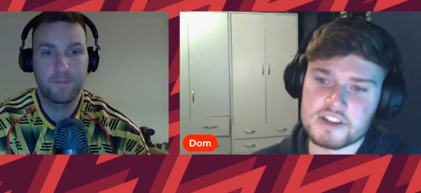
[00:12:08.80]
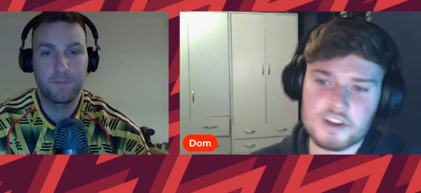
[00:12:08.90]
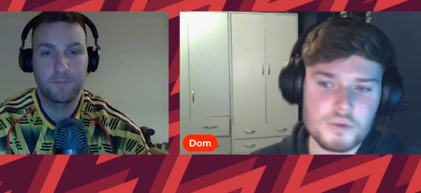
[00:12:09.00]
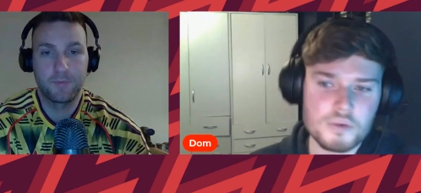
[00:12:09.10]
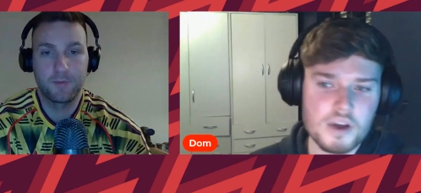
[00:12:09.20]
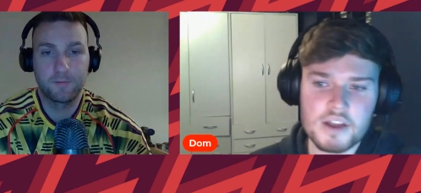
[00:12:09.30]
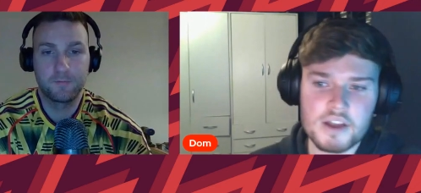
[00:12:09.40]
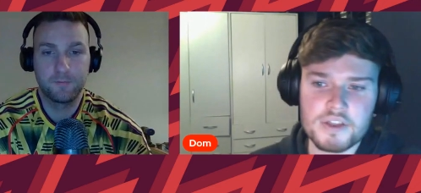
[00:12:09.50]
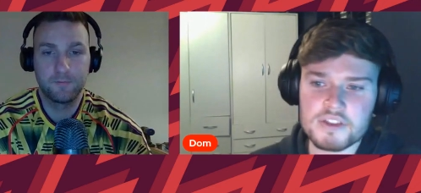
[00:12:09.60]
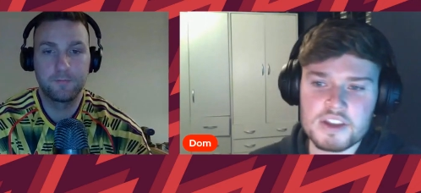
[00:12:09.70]
Speaker 1: I don't... I
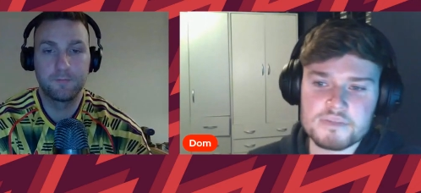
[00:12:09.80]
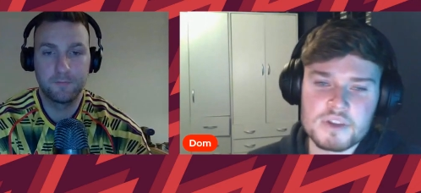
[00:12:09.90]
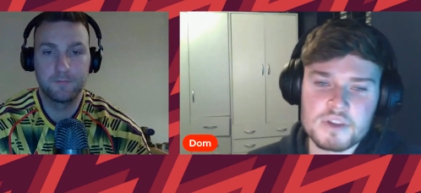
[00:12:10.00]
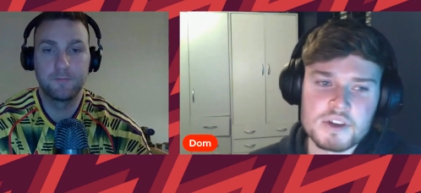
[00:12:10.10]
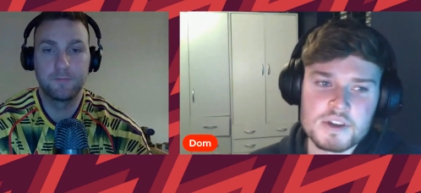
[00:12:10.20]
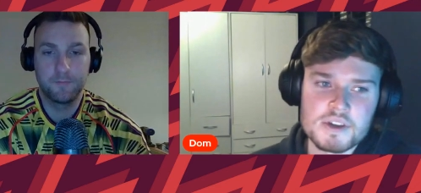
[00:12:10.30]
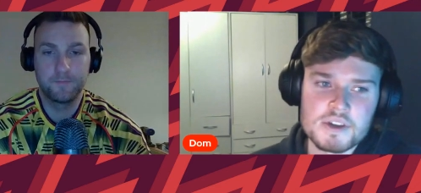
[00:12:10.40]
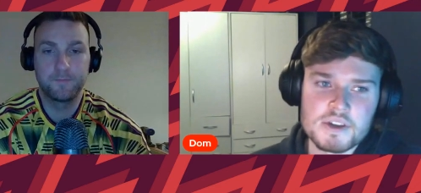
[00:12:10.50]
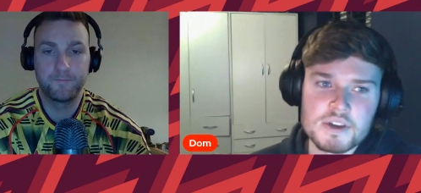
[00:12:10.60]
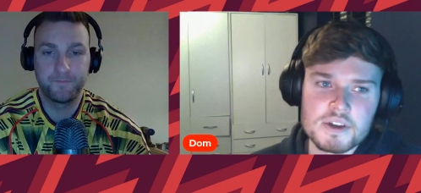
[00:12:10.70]
think they...
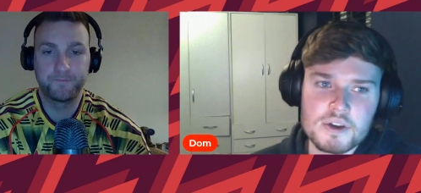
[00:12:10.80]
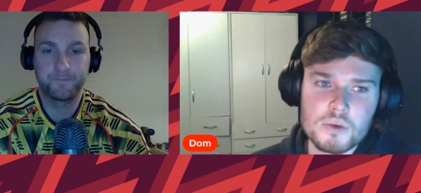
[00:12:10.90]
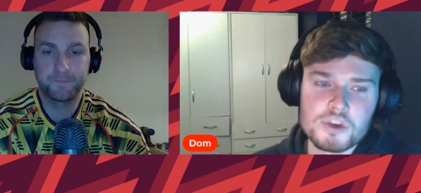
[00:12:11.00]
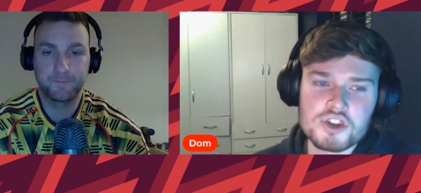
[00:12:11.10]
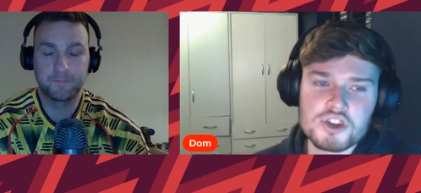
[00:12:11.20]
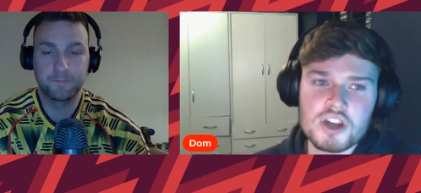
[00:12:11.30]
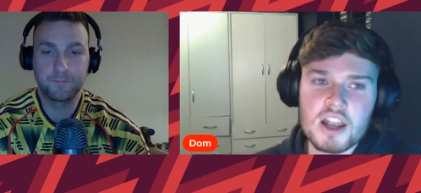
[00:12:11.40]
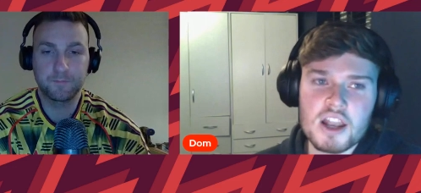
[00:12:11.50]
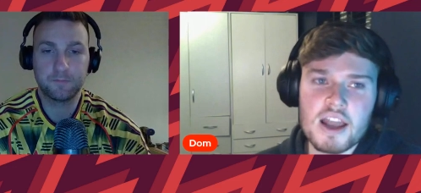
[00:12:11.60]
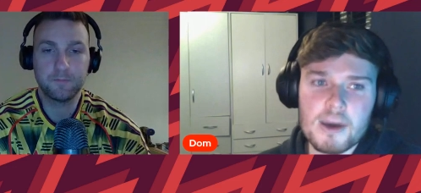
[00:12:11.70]
We
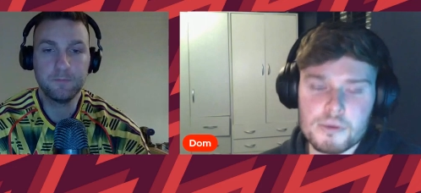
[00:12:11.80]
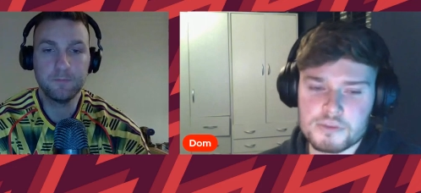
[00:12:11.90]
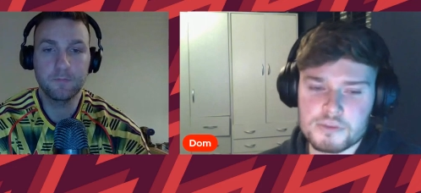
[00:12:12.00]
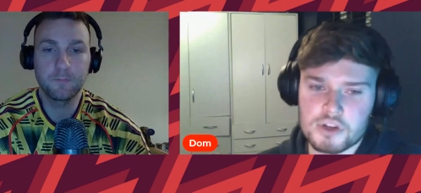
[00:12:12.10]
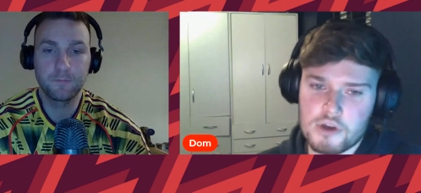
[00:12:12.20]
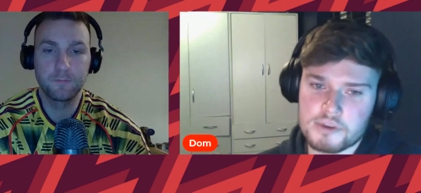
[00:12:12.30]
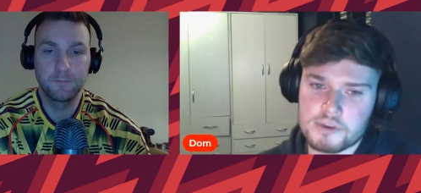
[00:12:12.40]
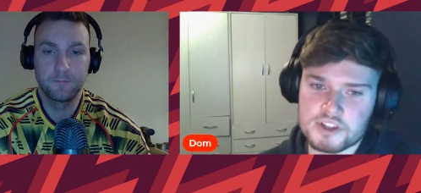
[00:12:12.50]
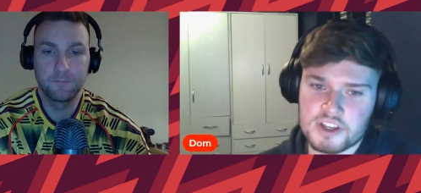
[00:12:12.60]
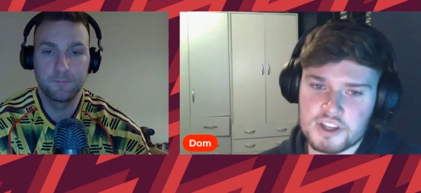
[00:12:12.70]
shouldn't allow them to
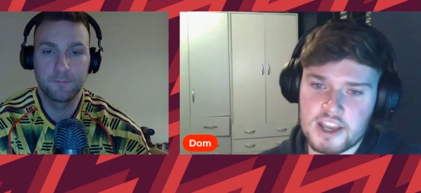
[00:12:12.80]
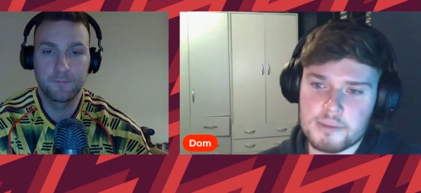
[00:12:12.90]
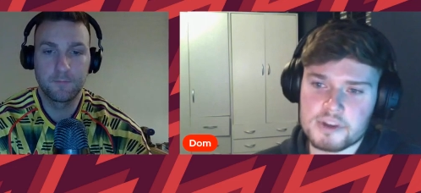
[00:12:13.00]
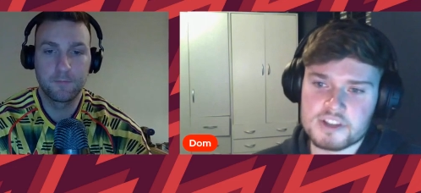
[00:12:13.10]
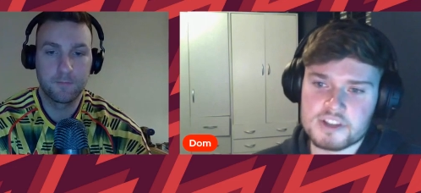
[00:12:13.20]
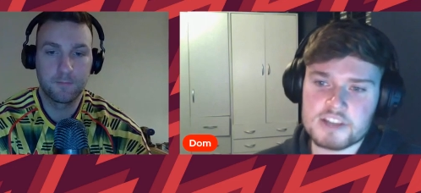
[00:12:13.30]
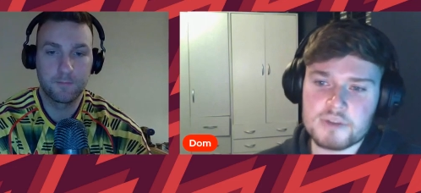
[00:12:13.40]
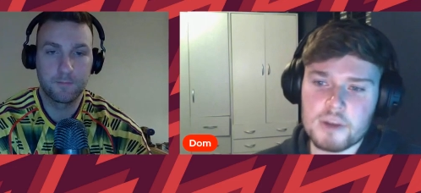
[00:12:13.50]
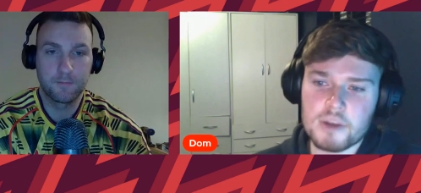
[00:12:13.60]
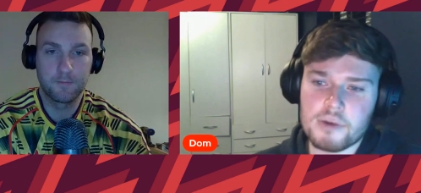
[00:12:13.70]
grow into the game, because
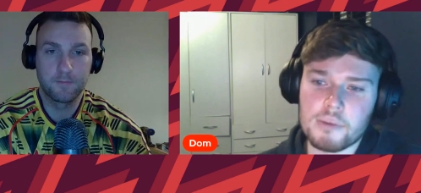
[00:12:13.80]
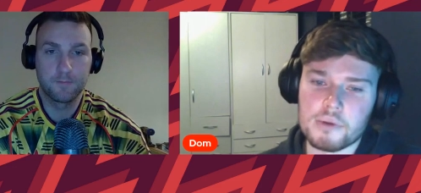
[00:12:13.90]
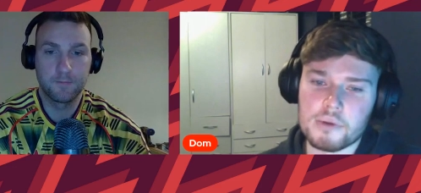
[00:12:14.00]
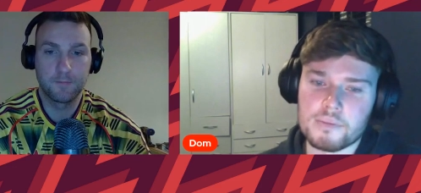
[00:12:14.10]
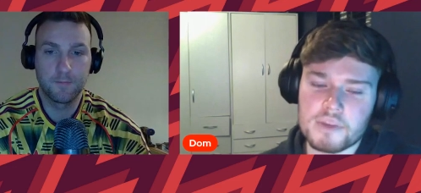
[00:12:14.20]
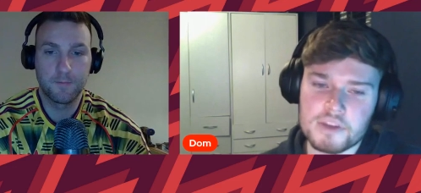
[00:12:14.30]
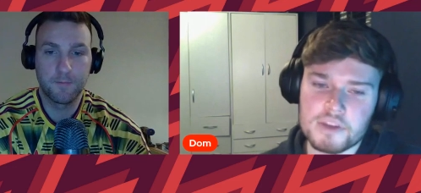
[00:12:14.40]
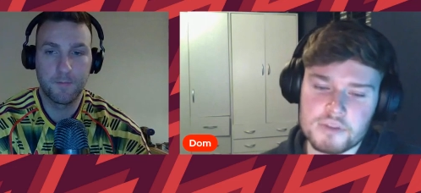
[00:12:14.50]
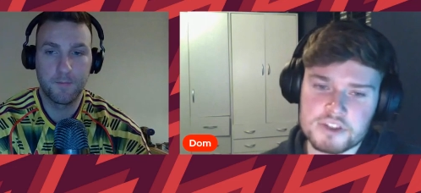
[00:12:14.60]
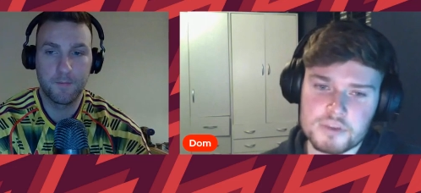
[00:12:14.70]
that's been our problem
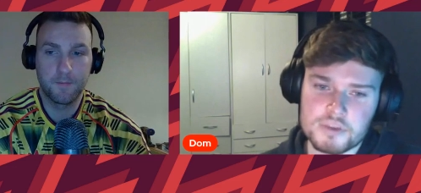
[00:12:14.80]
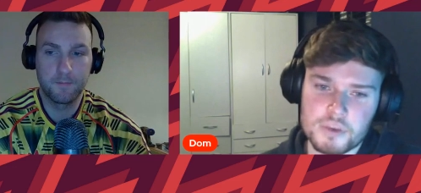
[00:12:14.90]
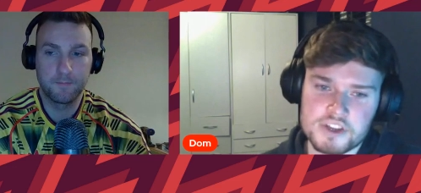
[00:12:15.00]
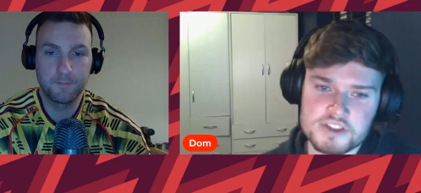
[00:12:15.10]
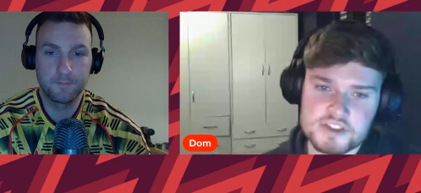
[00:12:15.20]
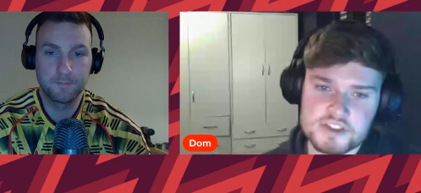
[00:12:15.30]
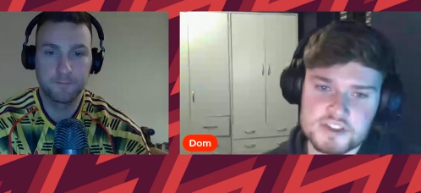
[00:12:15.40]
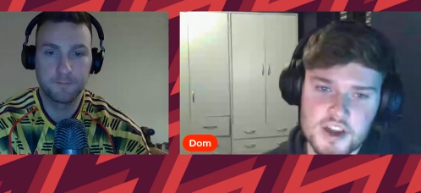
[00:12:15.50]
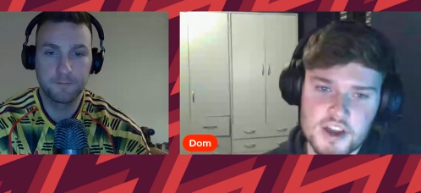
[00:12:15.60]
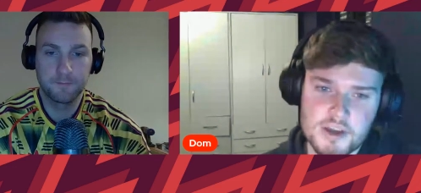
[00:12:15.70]
in recent
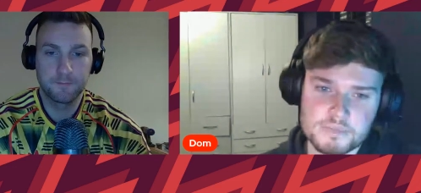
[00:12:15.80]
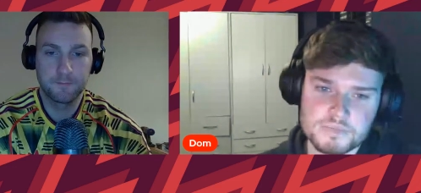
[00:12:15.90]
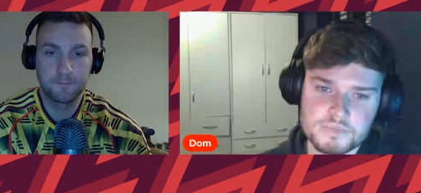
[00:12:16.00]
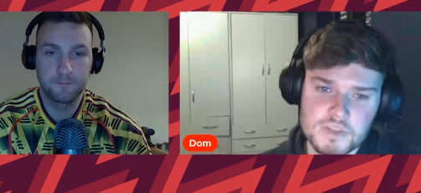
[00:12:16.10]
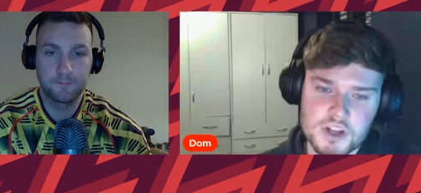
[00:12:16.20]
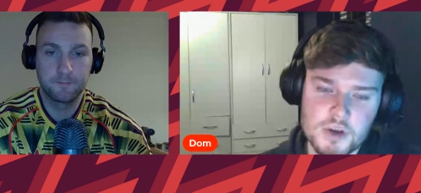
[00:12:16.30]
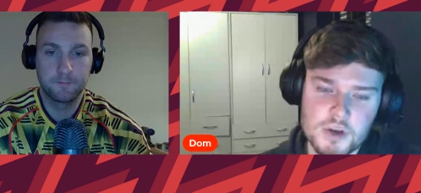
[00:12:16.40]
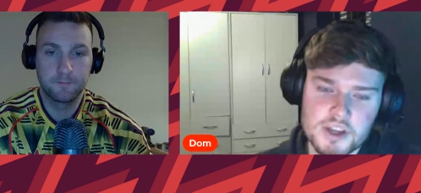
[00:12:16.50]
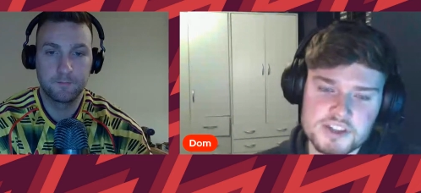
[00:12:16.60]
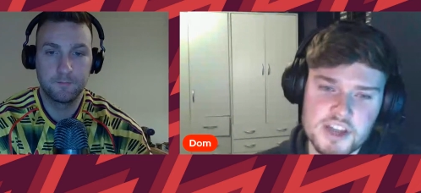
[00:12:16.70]
weeks. Um, you
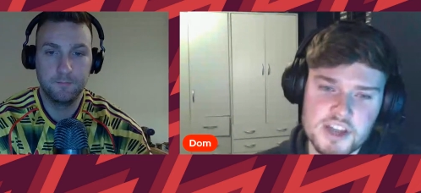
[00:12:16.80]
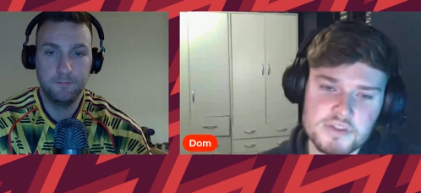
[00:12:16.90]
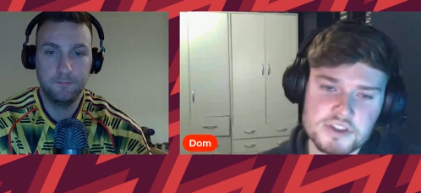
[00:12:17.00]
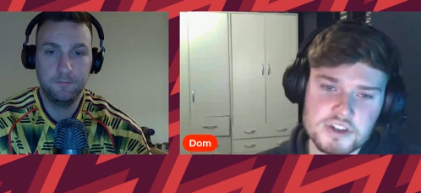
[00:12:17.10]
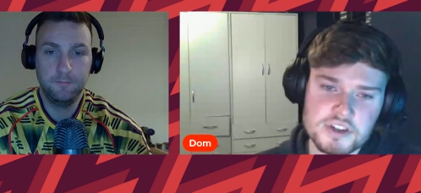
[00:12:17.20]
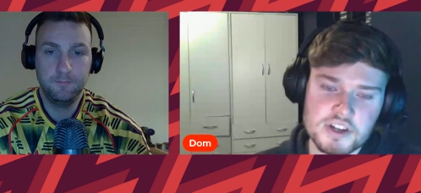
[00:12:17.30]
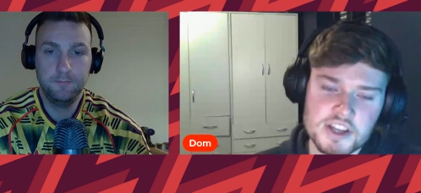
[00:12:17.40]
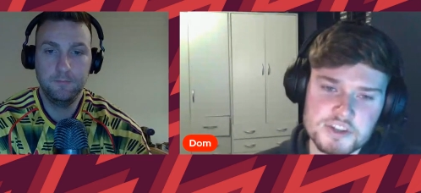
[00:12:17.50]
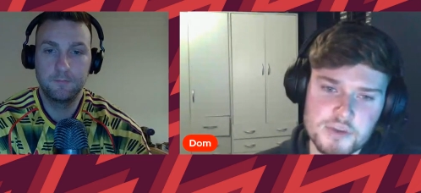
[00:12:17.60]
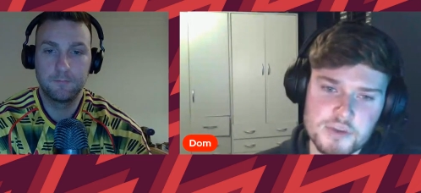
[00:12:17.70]
know, against Everton,
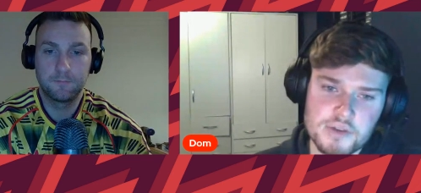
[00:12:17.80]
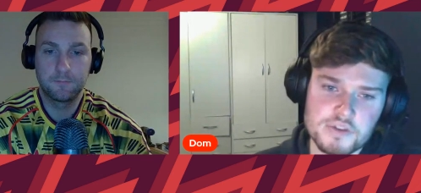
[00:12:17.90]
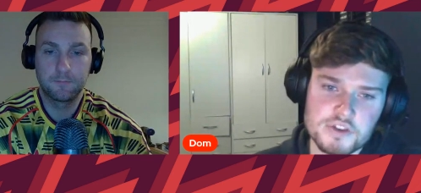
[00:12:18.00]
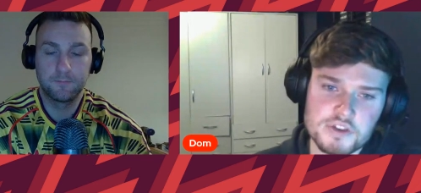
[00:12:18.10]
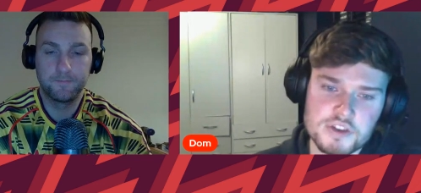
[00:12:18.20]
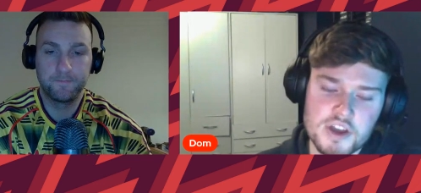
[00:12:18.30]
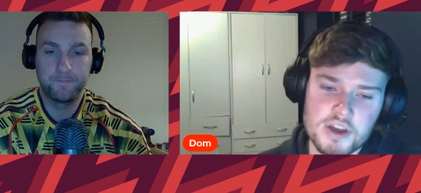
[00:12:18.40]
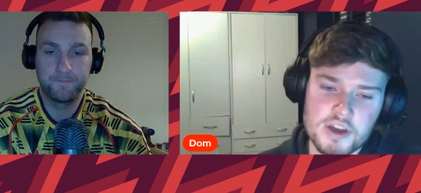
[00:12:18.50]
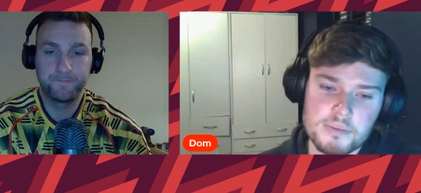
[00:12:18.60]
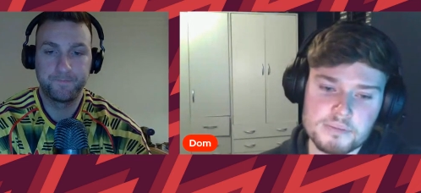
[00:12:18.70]
against Brentford,
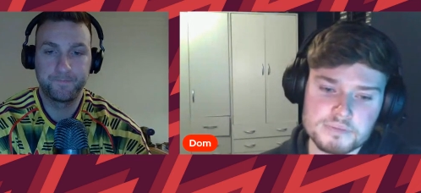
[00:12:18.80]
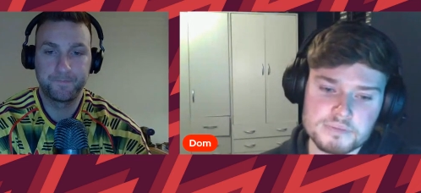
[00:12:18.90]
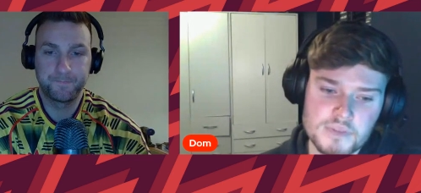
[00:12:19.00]
um,